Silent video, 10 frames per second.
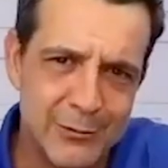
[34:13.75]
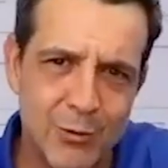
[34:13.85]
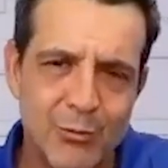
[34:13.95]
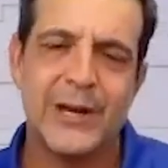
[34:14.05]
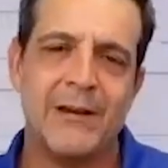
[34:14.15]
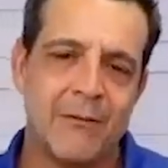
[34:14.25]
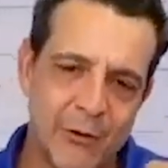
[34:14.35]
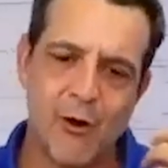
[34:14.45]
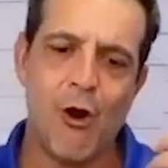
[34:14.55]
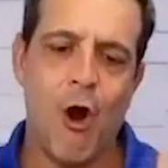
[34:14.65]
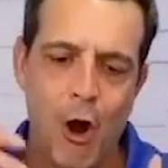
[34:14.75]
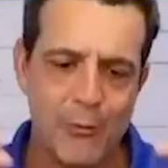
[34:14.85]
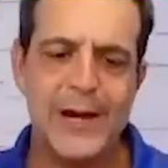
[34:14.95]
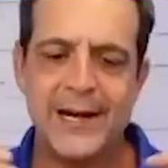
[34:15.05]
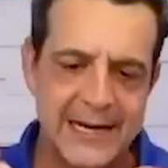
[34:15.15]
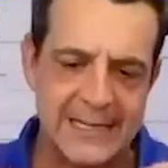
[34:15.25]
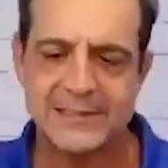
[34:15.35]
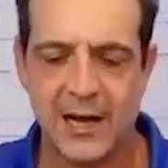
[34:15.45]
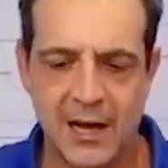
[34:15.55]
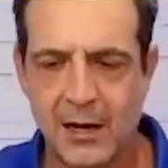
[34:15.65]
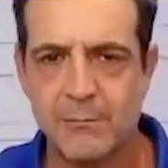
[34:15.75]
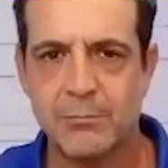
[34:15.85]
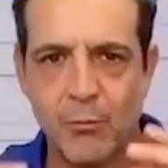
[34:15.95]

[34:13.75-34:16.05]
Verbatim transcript: when we when our heart rate gets up,